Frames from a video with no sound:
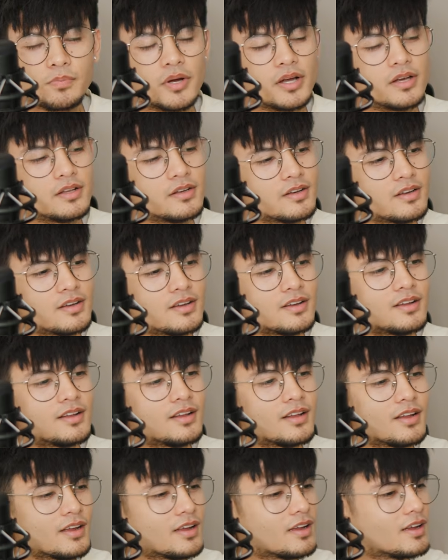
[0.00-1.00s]
but
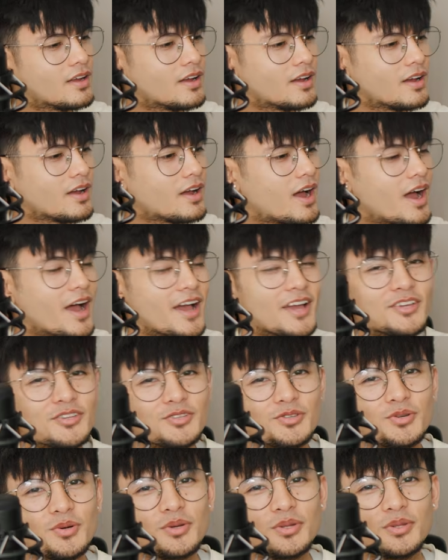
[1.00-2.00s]
I
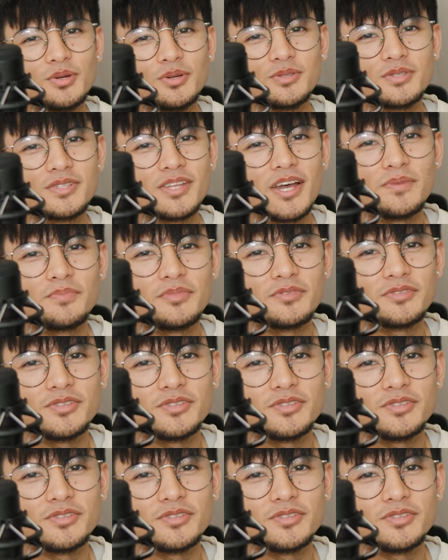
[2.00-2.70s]
enjoy those type of